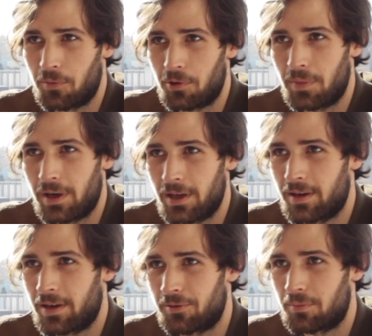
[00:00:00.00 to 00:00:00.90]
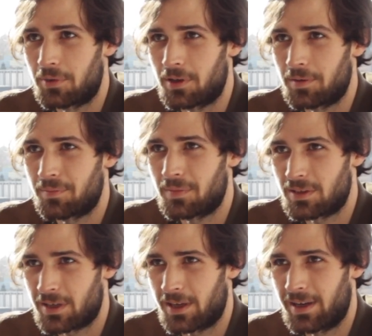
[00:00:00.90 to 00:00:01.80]
more money down, but it's
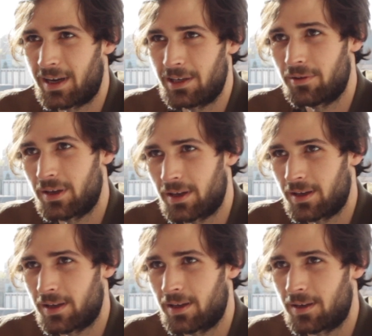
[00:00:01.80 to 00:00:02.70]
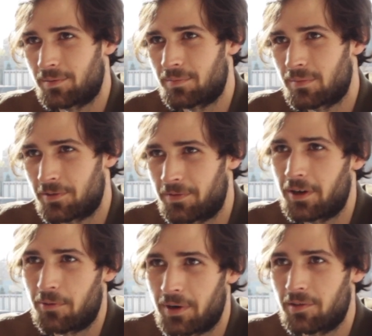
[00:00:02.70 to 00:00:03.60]
kind of how you get it, and a
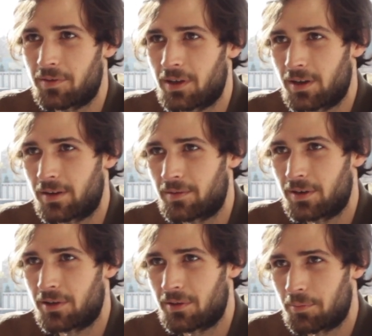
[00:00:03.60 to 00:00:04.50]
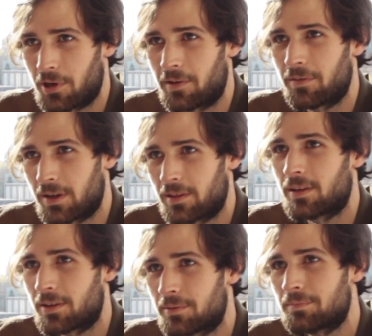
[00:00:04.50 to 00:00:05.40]
fair way of getting, you know, the profit, I
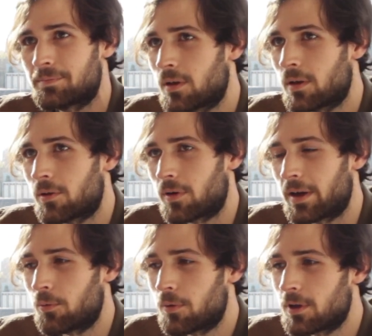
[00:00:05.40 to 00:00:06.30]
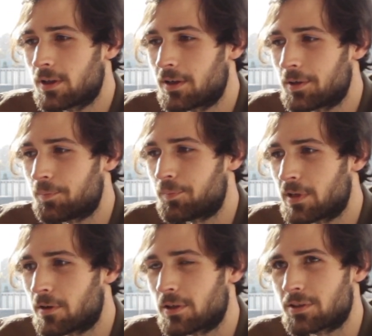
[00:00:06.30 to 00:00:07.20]
think. Right, well, you
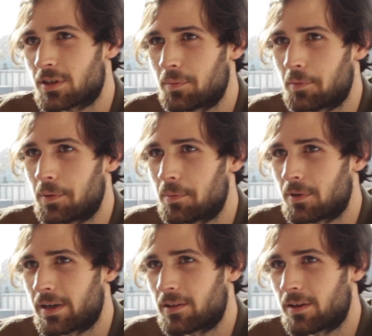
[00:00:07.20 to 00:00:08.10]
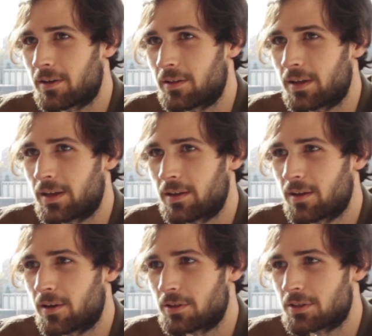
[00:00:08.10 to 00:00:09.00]
know, there's a couple people out there that
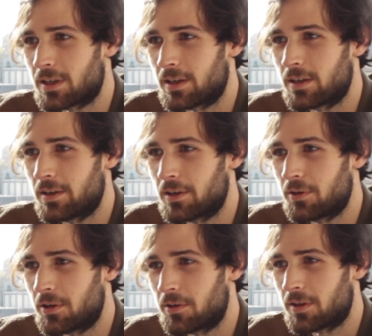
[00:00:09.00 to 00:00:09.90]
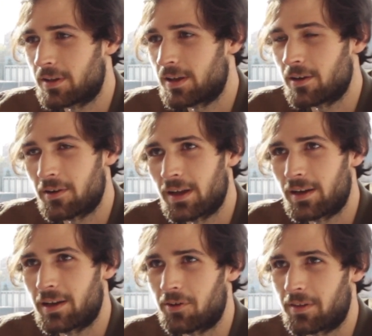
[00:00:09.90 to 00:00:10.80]
are just kind of, you know, known on the internet
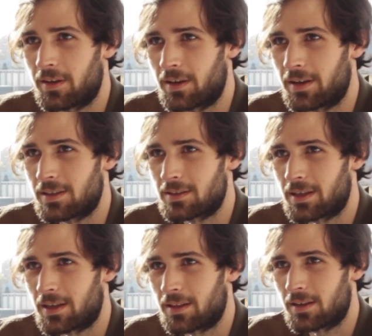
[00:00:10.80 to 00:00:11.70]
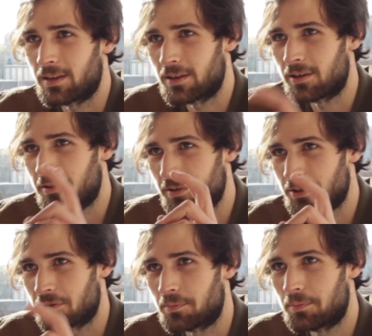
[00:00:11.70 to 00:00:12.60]
and everything as kind of the, you know,
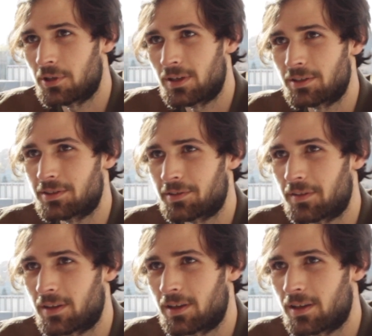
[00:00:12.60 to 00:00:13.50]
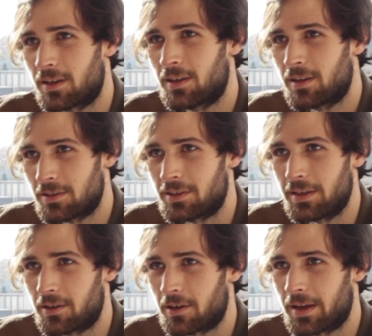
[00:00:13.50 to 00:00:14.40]
official plugs of the
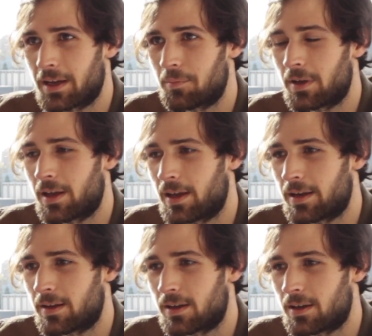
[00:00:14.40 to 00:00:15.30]
sneaker game, and